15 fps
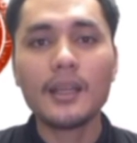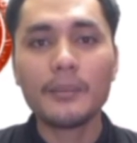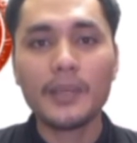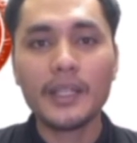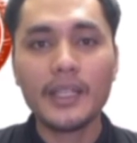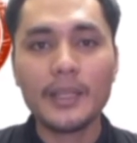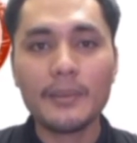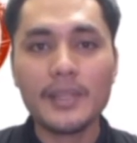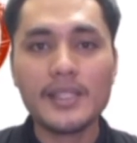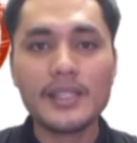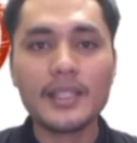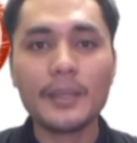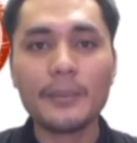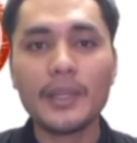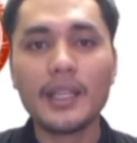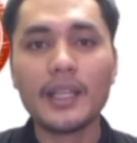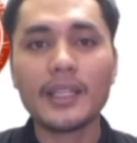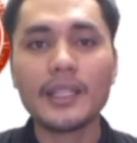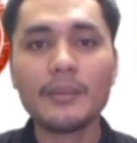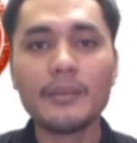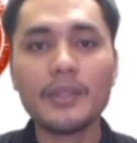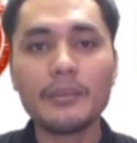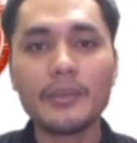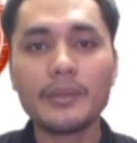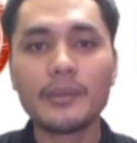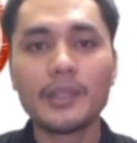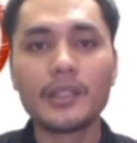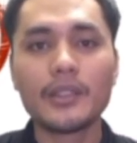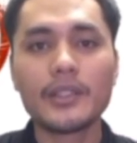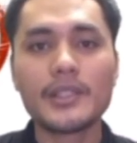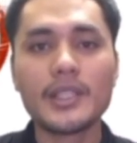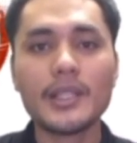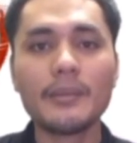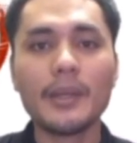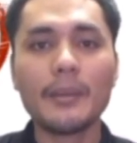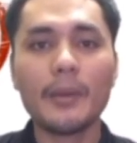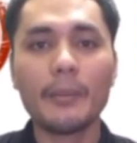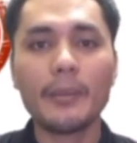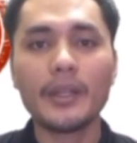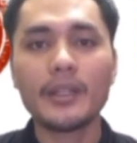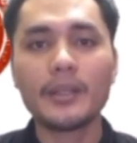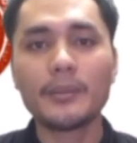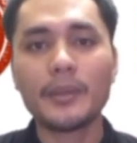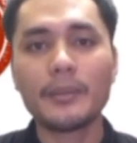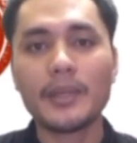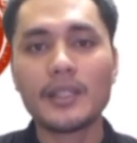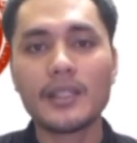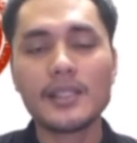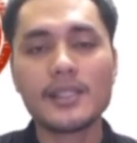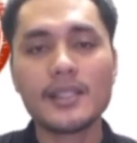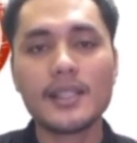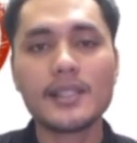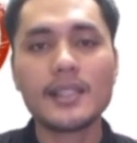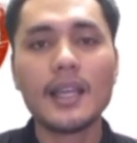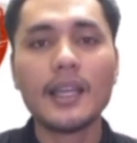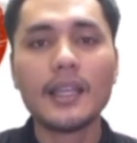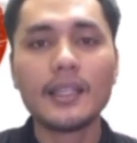My name is Nabil Hakimi bin Badru Hisham and my number matrix is